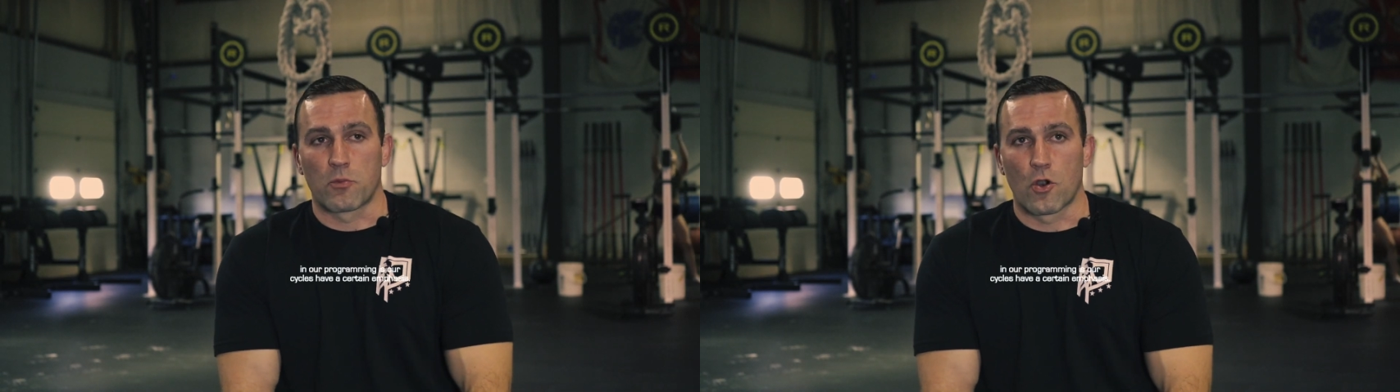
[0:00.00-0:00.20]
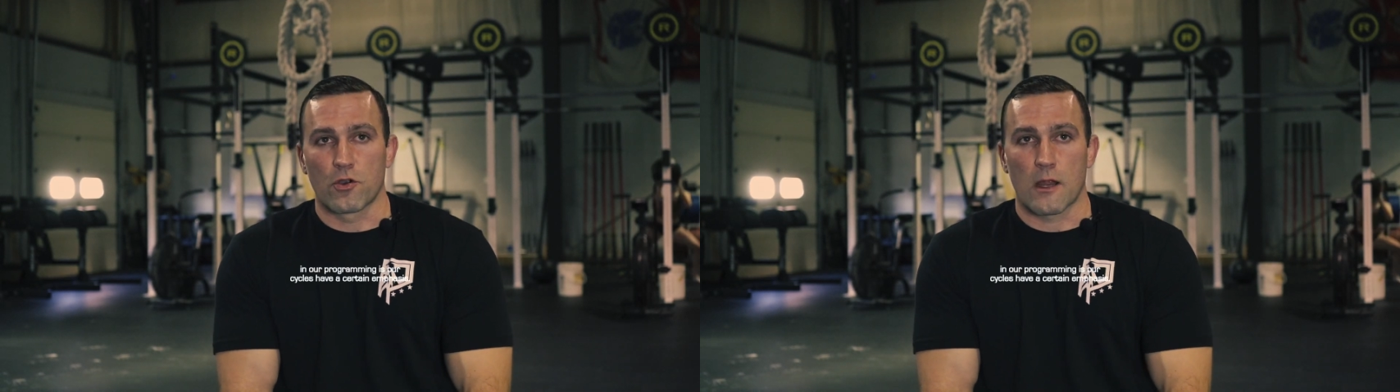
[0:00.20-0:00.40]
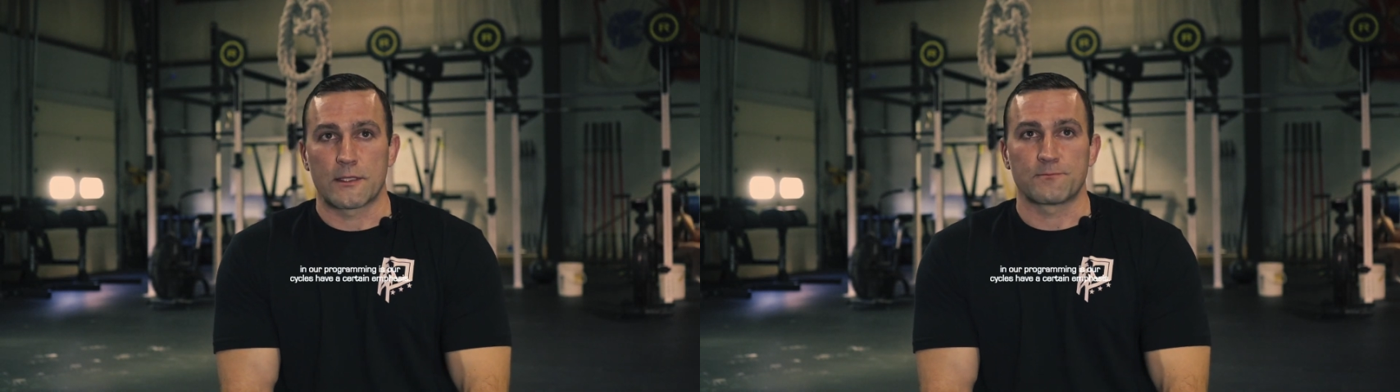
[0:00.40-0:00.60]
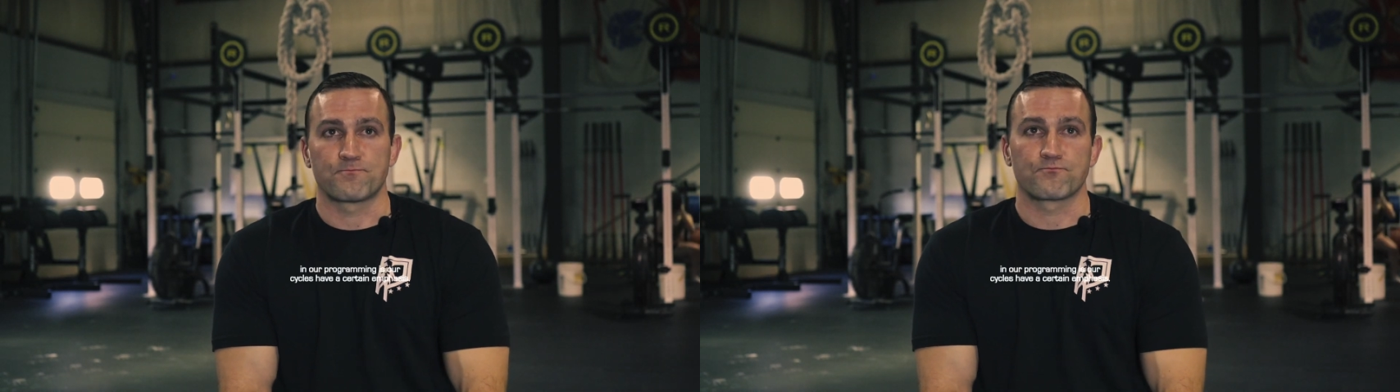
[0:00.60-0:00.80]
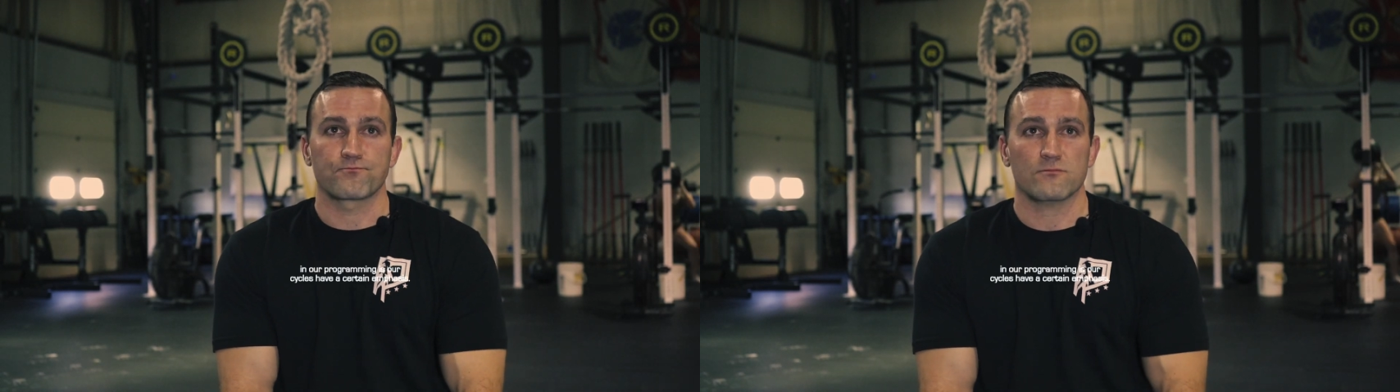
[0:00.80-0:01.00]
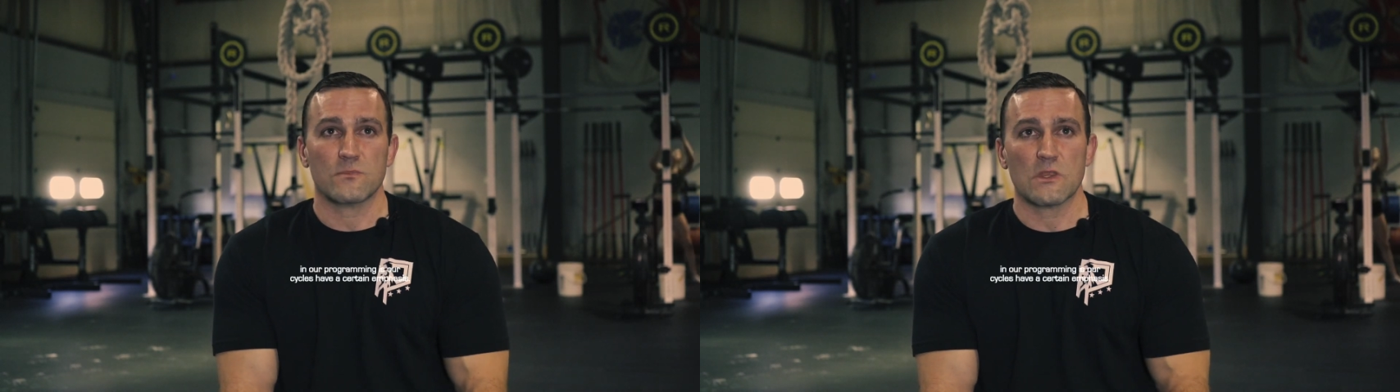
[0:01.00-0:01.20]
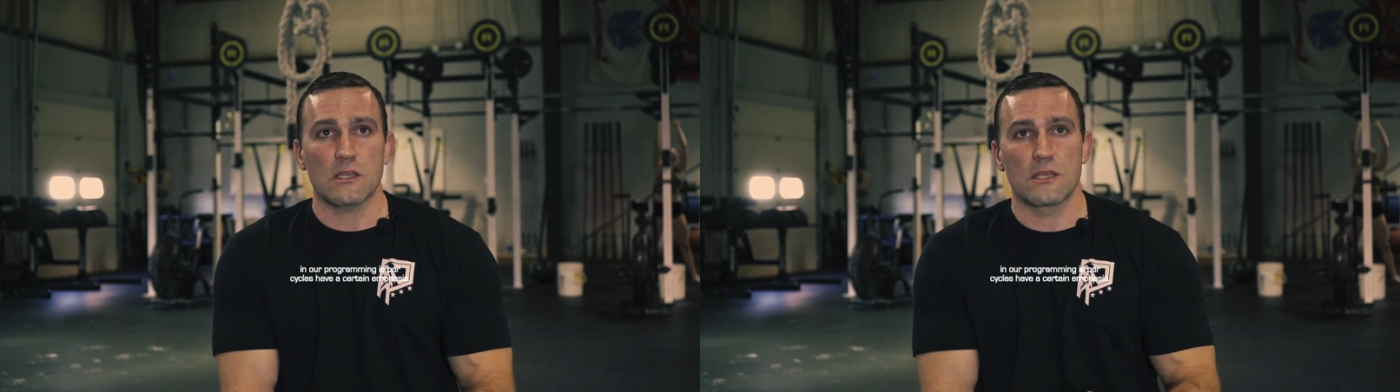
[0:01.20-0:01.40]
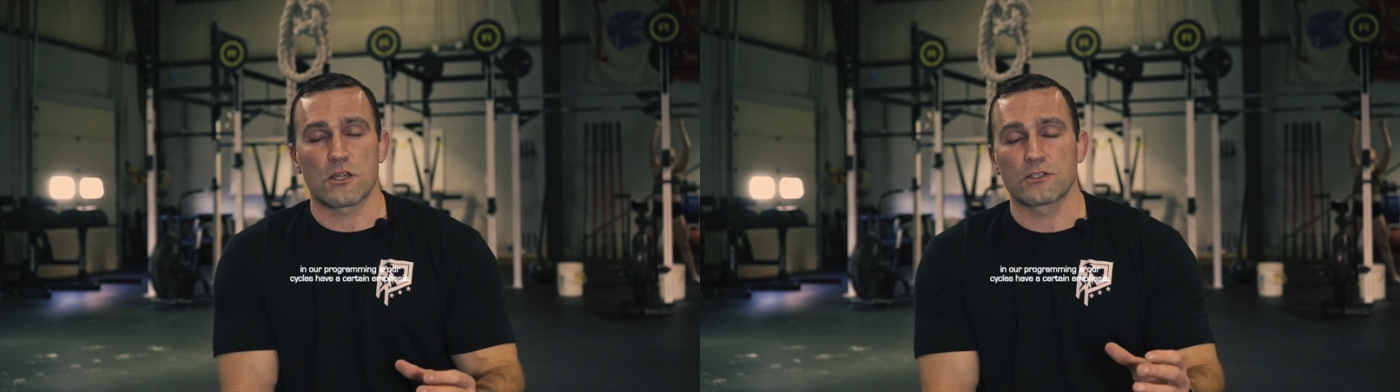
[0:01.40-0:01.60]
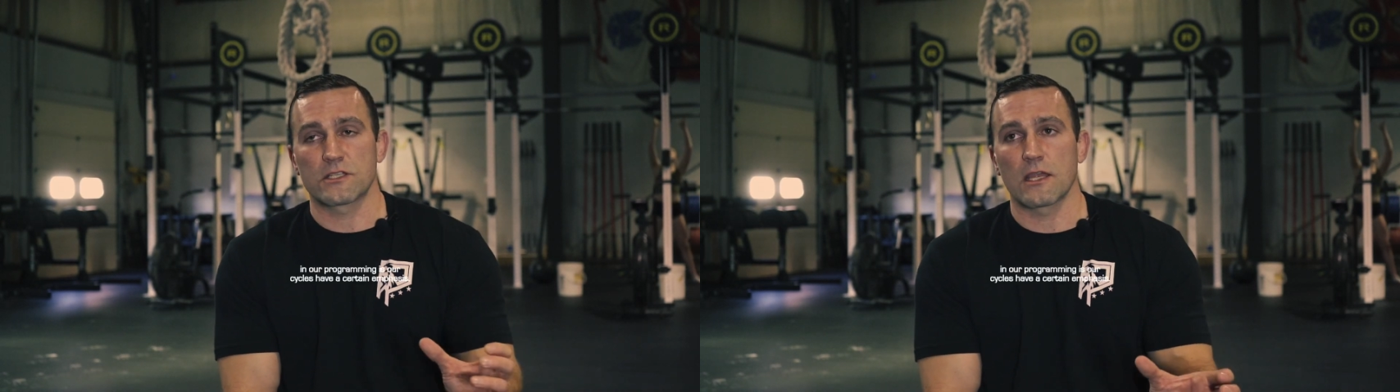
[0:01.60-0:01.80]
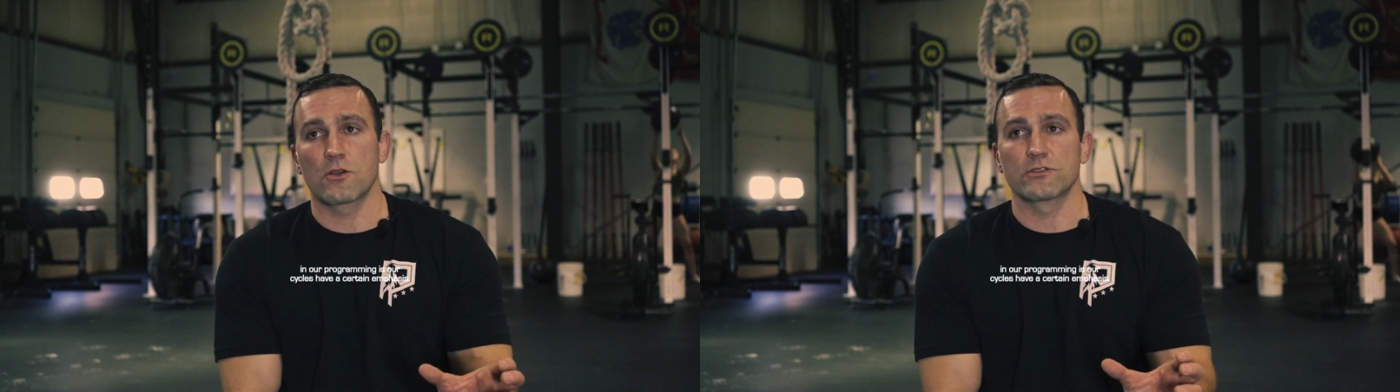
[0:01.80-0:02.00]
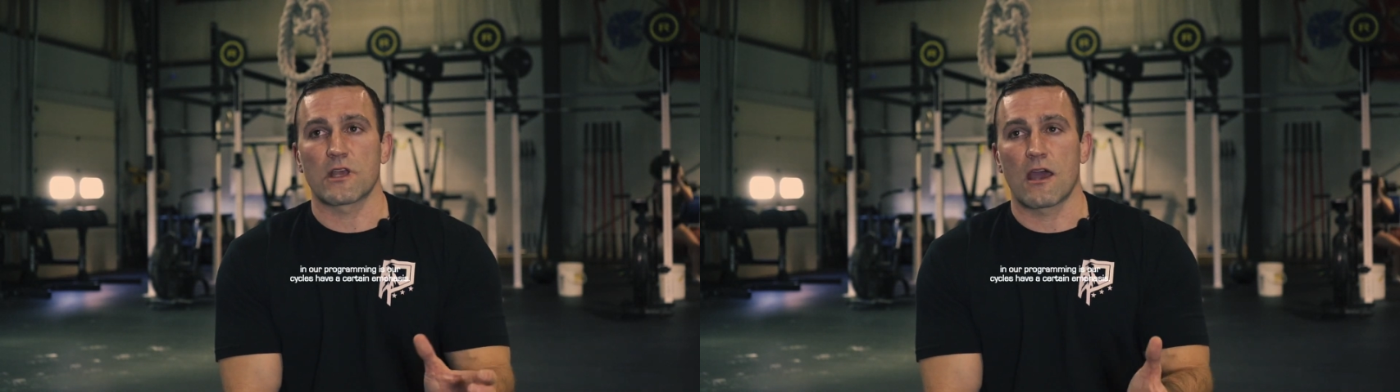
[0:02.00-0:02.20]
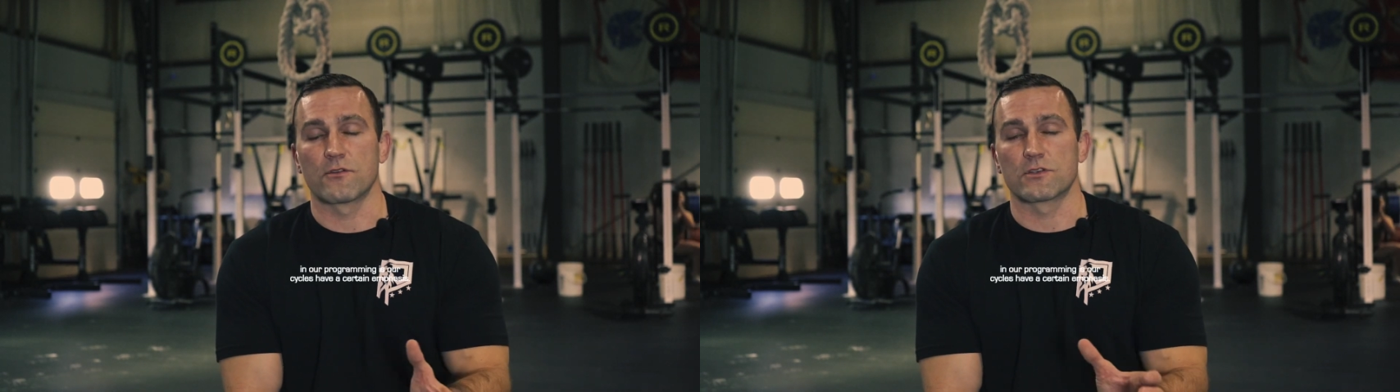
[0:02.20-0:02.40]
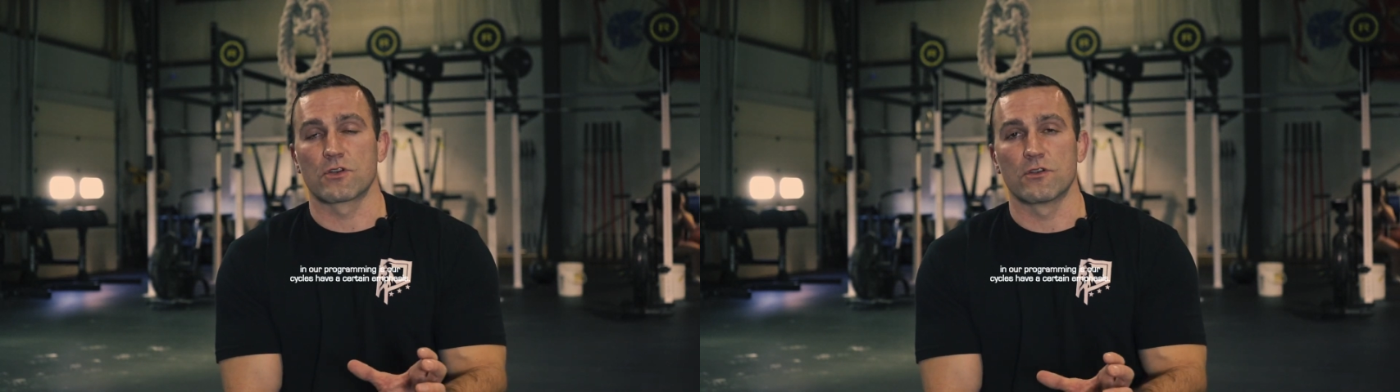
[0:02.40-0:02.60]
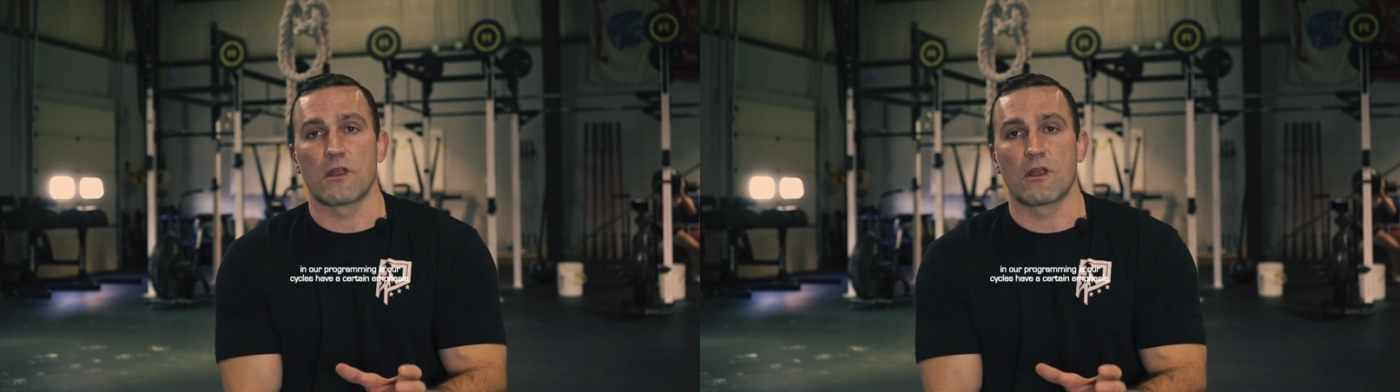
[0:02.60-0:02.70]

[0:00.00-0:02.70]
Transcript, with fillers: programming is our cycles have a certain